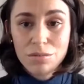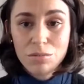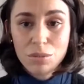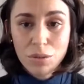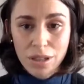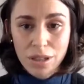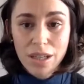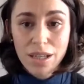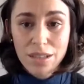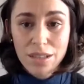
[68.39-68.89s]

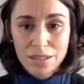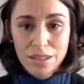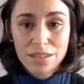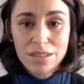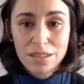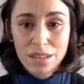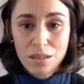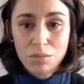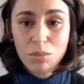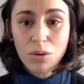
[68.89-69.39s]

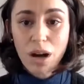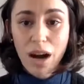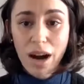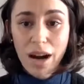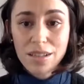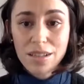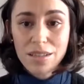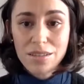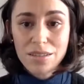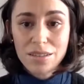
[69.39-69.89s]
pre-existing
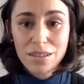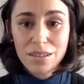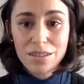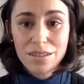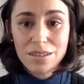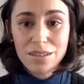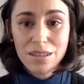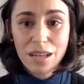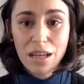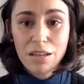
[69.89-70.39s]

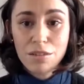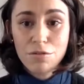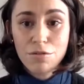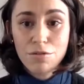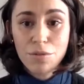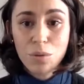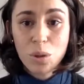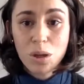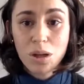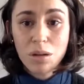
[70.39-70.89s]
practices
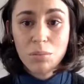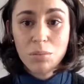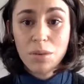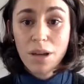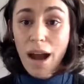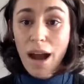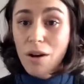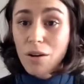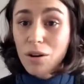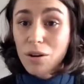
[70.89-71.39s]
inform
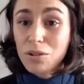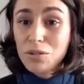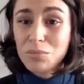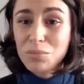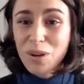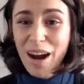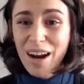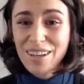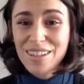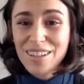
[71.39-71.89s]
our own
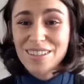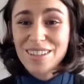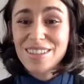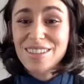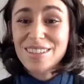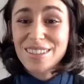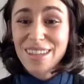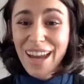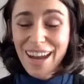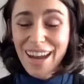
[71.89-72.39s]

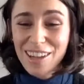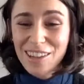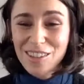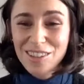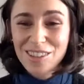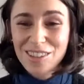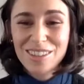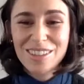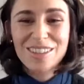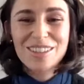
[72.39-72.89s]
practices
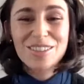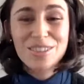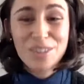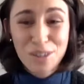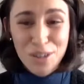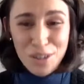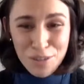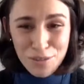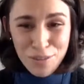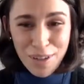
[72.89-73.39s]
as
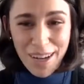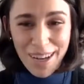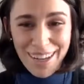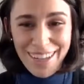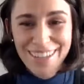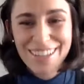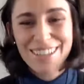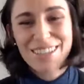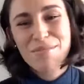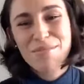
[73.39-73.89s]

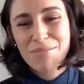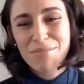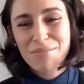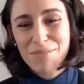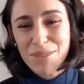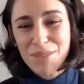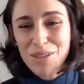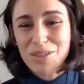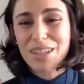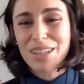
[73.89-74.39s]
certified
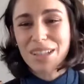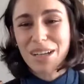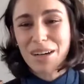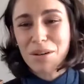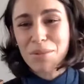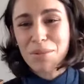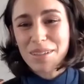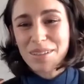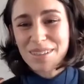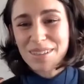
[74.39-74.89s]
music
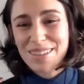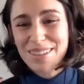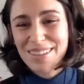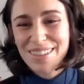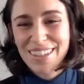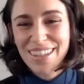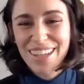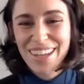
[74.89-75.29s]
therapists.